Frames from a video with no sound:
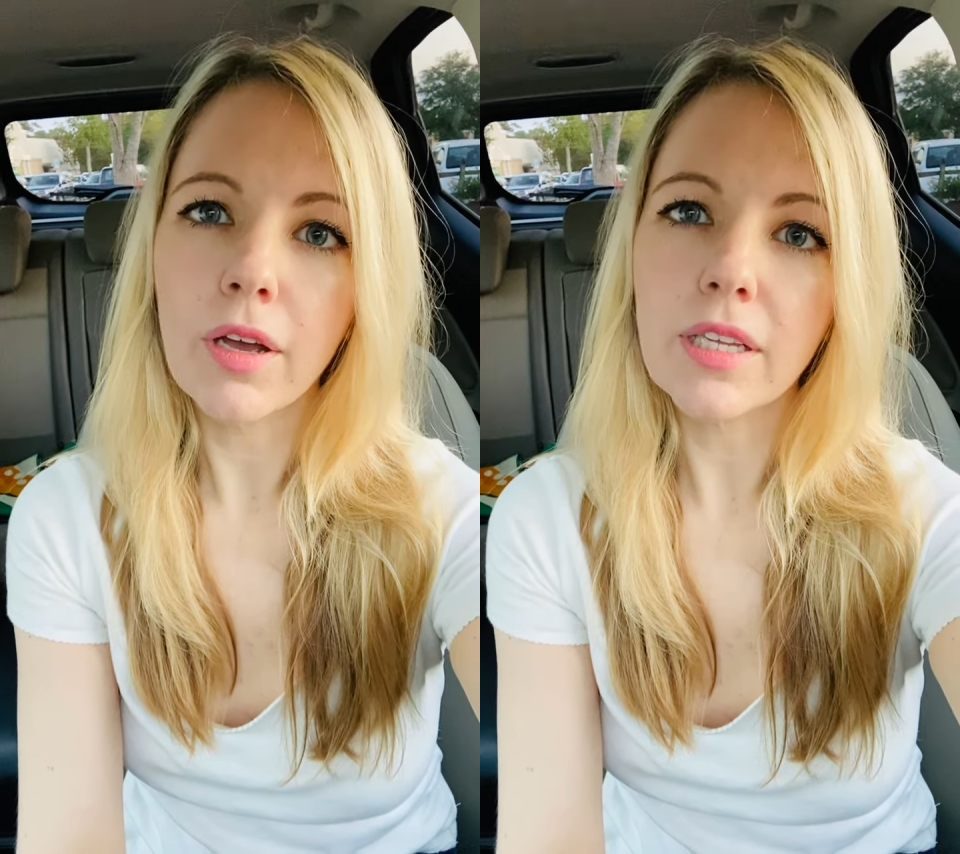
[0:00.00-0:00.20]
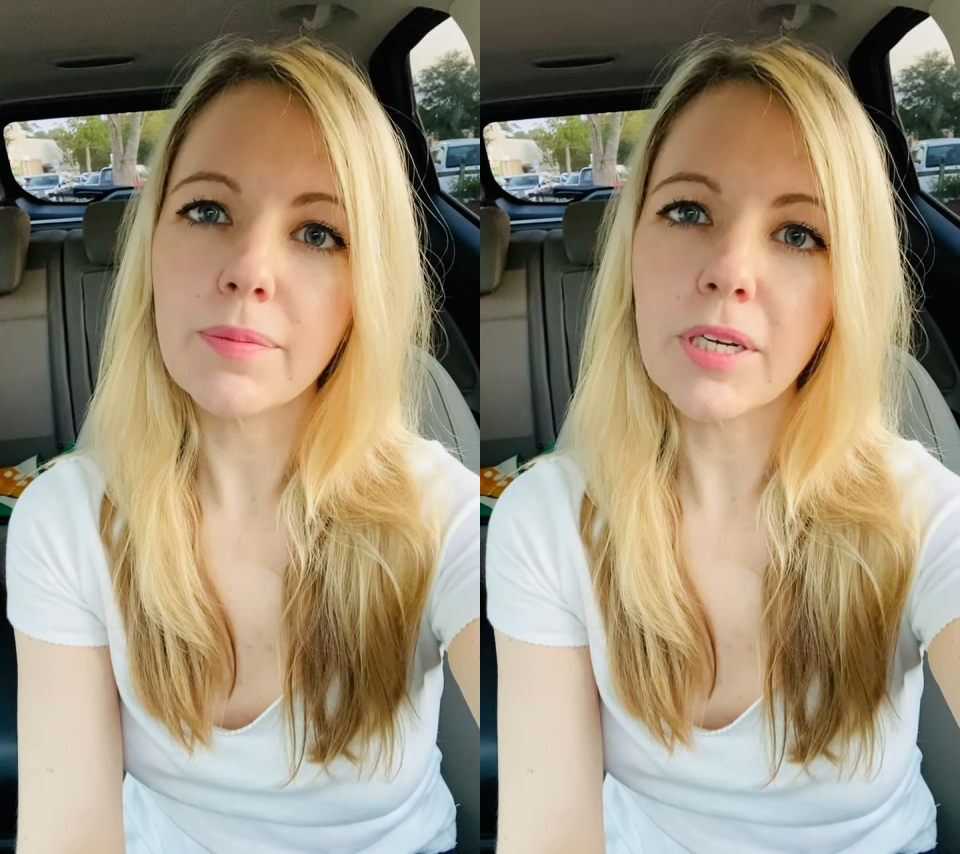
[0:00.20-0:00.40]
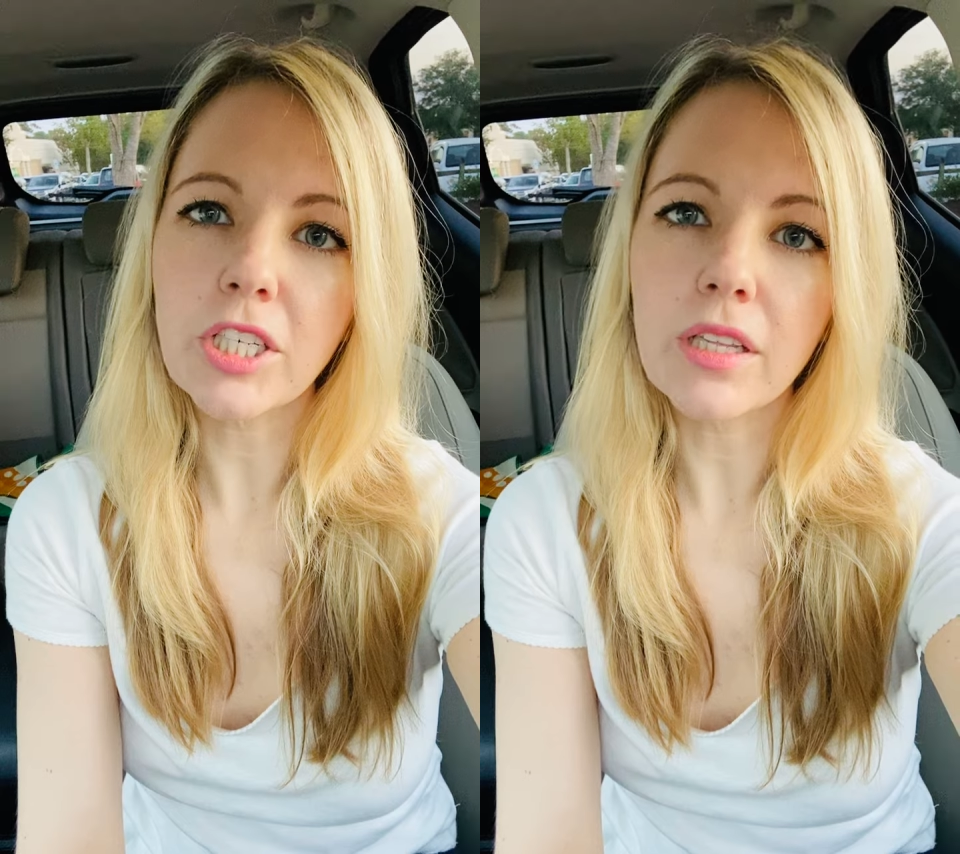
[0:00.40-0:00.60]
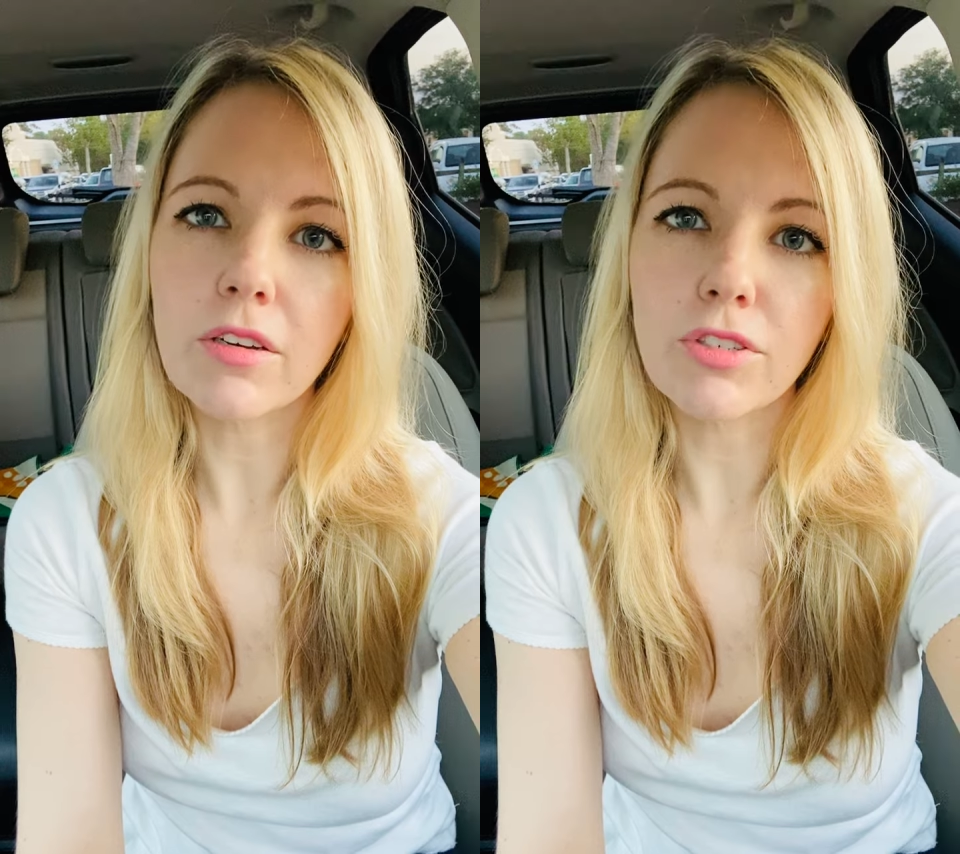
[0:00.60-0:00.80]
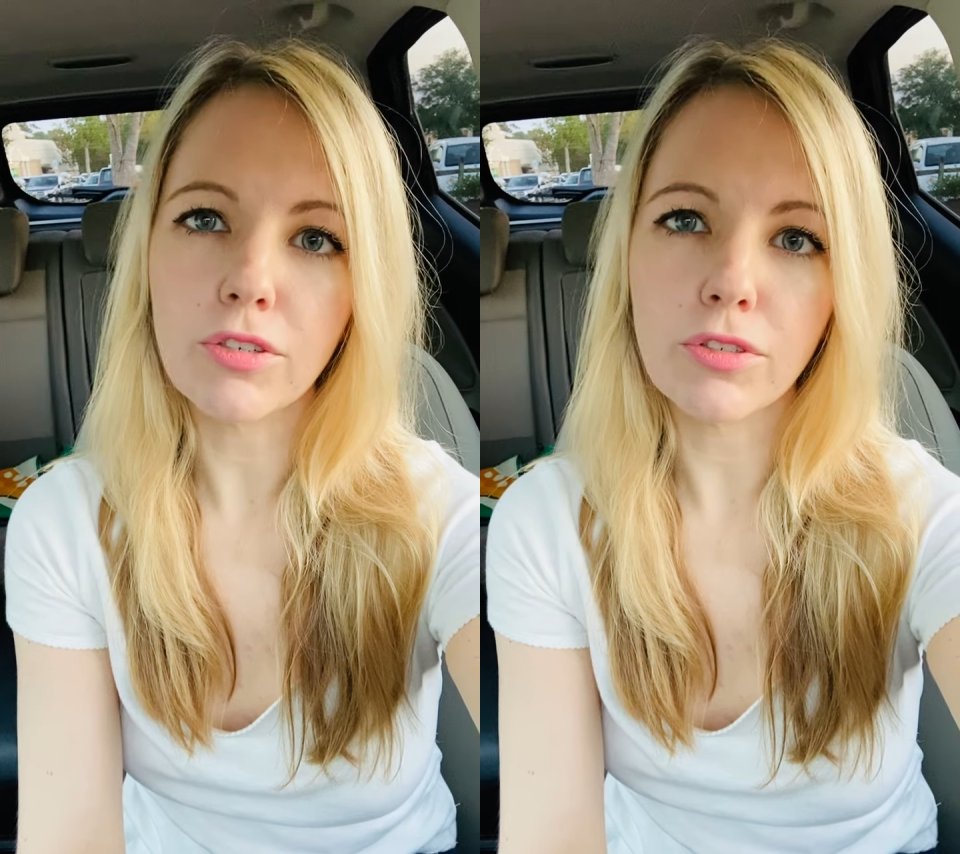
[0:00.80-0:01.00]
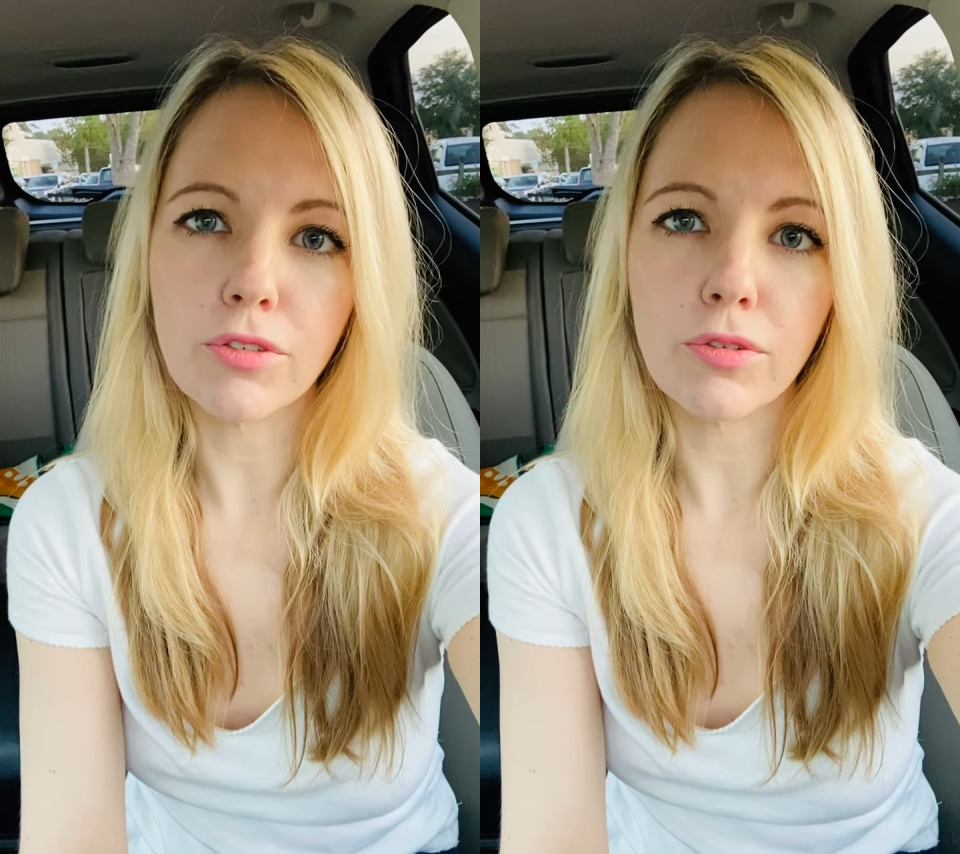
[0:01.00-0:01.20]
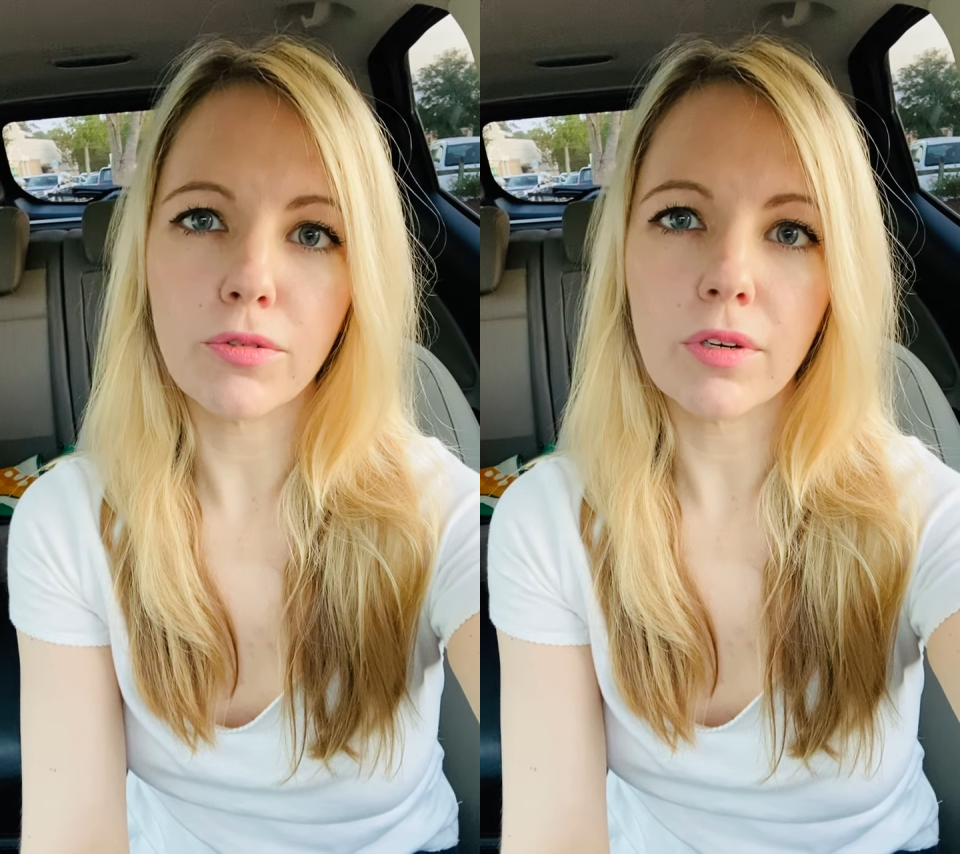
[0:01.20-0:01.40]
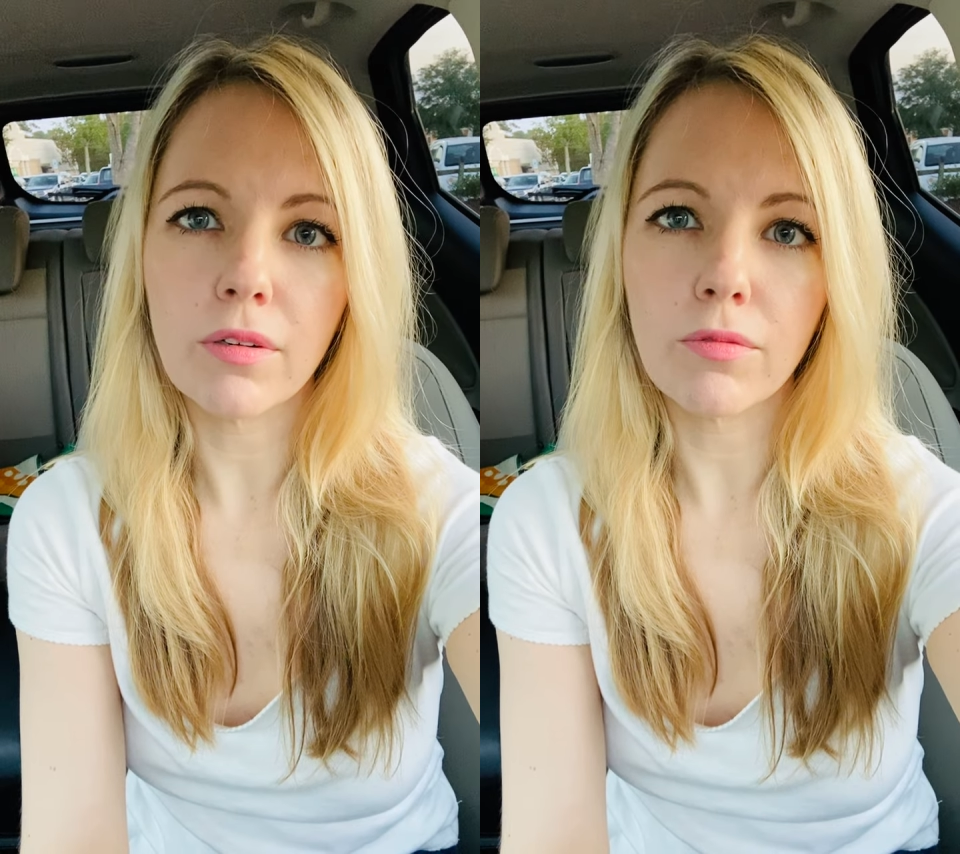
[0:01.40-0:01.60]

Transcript: especially those who do